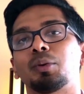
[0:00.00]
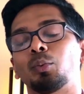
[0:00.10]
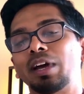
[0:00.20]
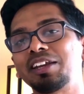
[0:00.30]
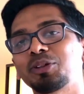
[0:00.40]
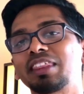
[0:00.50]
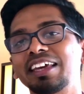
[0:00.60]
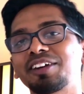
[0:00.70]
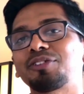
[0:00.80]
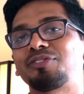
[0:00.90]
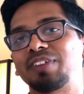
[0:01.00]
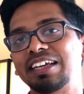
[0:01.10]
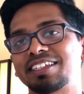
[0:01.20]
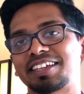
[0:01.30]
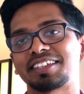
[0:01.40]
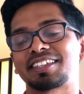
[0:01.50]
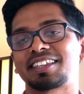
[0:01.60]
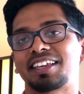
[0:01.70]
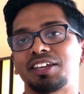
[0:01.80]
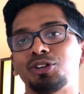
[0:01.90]
When you think of
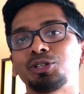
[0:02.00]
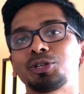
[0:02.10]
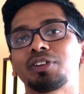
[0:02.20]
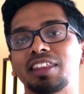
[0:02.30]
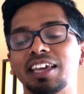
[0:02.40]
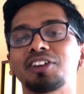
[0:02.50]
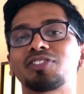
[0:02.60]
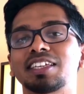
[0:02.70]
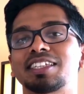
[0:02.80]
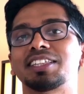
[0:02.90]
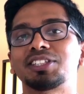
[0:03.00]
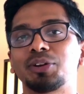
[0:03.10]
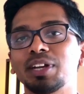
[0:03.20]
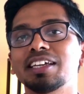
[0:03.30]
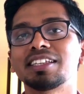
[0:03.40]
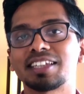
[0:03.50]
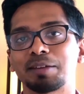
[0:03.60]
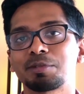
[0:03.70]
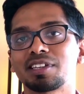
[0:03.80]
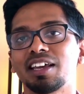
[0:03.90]
visas, you should think of this in three
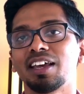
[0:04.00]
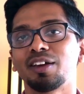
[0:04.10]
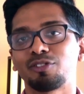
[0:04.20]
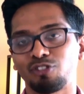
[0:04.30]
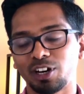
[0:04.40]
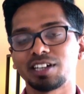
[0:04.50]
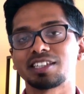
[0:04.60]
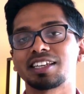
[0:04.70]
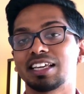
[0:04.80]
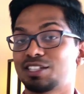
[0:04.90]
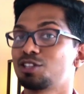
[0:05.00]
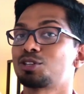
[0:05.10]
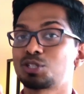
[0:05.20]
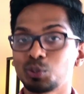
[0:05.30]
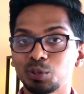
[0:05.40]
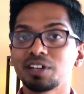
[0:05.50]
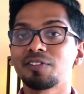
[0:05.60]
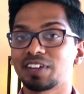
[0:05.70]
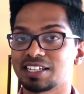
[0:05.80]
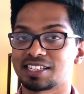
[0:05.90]
steps. First is the student
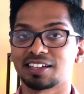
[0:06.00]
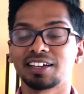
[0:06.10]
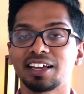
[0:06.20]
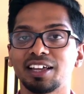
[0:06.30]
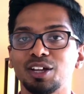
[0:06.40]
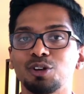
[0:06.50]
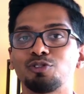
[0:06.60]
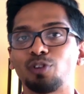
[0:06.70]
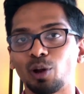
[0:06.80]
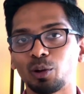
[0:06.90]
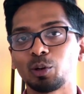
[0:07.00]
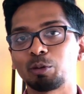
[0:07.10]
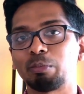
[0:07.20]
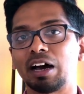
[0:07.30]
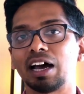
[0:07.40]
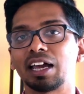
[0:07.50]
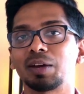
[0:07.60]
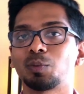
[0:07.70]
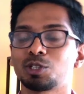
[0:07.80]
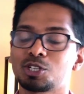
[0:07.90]
visa, followed
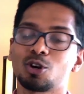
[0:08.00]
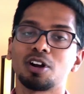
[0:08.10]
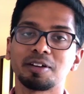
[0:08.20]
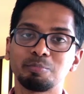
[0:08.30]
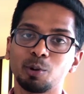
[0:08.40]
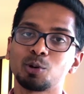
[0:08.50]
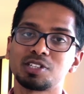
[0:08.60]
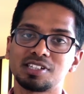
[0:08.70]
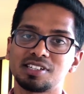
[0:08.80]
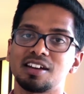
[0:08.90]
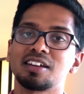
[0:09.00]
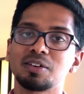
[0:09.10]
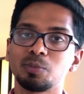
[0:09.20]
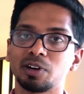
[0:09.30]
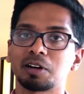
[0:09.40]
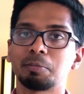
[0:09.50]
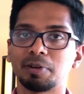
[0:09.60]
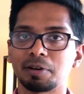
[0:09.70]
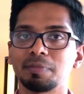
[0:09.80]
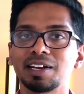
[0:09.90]
by what's called a post-study work
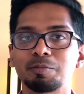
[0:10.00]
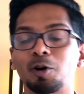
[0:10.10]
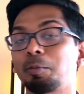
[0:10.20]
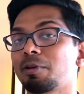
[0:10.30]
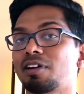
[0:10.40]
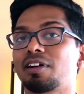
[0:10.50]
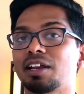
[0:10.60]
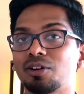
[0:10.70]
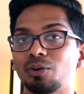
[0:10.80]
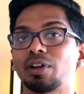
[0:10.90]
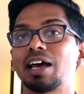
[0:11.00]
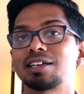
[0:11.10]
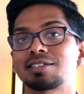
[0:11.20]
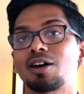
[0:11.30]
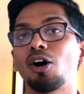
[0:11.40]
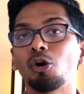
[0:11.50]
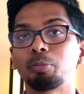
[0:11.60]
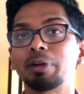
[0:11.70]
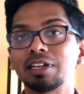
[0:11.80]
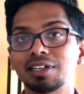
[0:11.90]
permit, popularly known as
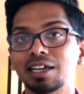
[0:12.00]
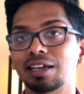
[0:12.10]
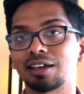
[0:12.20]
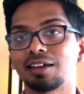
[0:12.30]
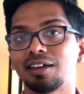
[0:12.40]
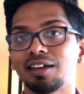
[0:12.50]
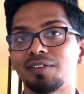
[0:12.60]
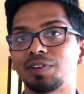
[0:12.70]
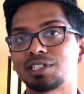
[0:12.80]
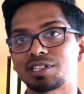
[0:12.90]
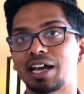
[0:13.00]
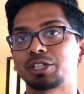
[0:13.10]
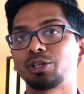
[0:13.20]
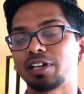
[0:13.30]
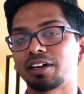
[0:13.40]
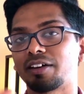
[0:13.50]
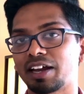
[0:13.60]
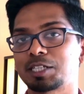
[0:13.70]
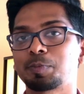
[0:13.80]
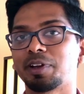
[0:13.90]
O P T, which is actually a
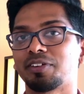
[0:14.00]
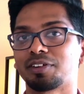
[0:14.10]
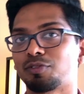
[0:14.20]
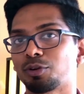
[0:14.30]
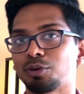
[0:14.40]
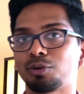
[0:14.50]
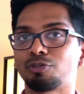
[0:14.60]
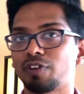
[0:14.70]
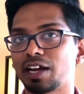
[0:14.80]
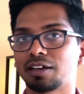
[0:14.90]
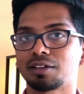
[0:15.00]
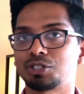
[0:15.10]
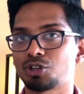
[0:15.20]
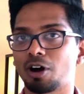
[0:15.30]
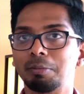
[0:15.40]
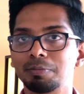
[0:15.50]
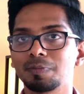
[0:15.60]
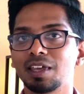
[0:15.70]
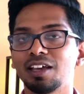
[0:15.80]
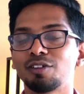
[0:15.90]
grace period for you to find a job,
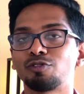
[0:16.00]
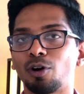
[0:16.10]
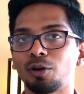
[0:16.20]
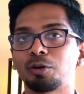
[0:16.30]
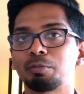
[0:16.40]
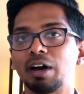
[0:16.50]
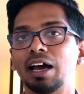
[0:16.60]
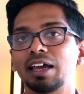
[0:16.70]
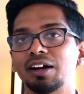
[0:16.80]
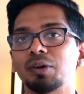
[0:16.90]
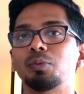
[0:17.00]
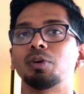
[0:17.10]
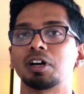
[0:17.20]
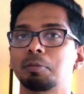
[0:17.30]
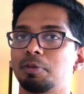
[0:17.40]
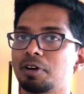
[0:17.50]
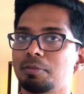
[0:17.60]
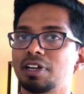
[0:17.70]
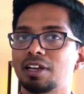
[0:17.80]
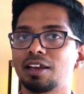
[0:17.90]
followed by a work
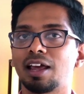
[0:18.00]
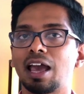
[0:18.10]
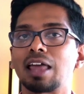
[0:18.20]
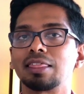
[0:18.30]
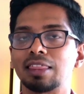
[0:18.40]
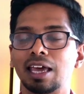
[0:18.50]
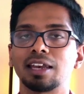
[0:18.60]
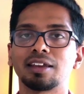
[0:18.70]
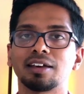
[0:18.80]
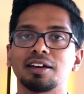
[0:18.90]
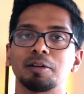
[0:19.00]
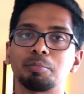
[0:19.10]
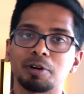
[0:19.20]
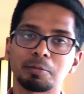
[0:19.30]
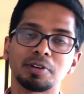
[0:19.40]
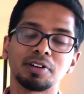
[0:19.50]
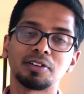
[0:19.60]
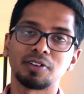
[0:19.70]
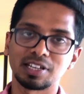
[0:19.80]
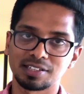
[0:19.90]
permit and then a
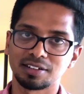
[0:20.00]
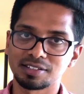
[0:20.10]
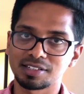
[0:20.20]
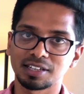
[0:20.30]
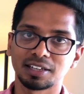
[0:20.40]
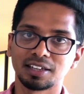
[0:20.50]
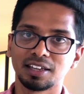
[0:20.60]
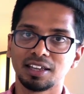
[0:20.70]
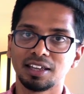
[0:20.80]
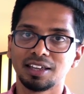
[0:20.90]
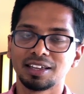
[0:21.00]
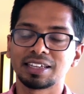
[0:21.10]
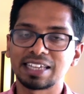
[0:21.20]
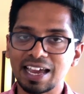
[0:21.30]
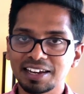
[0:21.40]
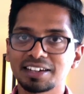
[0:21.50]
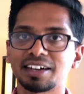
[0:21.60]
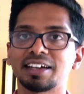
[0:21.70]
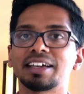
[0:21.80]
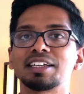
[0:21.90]
permanent residency.
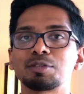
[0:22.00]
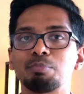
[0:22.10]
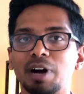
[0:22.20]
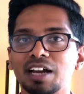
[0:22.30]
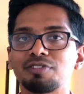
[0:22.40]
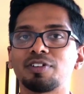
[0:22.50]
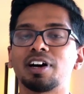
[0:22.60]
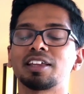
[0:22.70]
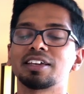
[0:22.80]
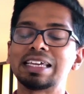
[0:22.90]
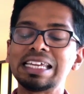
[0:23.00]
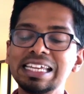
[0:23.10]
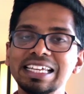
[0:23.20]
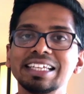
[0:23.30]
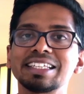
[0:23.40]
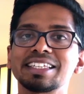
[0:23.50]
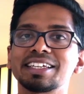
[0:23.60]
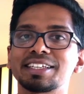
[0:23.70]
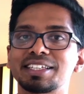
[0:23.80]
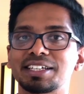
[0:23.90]
Canada is by far the
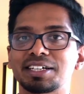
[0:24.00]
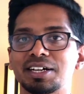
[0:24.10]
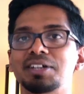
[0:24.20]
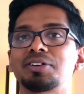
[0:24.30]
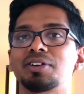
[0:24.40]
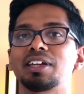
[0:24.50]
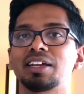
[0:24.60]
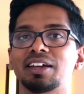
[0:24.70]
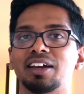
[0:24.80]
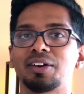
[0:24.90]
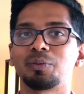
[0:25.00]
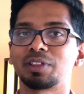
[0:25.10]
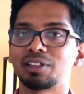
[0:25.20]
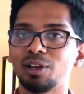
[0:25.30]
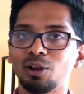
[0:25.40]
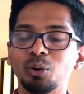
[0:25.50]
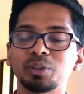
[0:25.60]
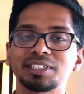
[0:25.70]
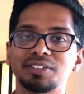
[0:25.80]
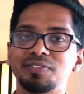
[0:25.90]
easiest country with the
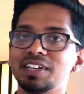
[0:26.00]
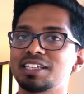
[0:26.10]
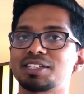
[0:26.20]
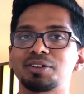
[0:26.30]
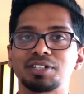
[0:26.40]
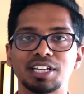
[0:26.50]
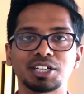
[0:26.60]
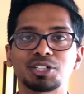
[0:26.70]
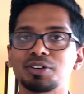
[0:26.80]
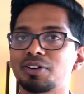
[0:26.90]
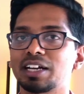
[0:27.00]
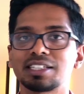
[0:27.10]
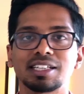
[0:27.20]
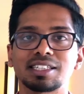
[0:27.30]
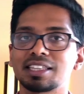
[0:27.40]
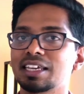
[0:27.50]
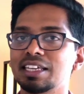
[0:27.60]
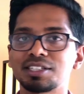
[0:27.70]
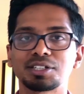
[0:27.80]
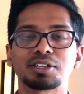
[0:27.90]
lowest visa rejection rates. It's the
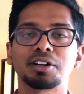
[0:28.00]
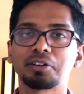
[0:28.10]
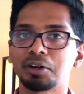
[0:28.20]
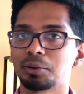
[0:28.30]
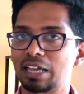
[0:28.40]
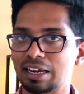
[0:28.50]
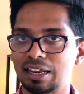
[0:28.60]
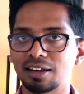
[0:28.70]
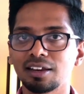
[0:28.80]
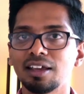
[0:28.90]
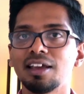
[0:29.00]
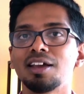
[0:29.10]
easiest country to get in.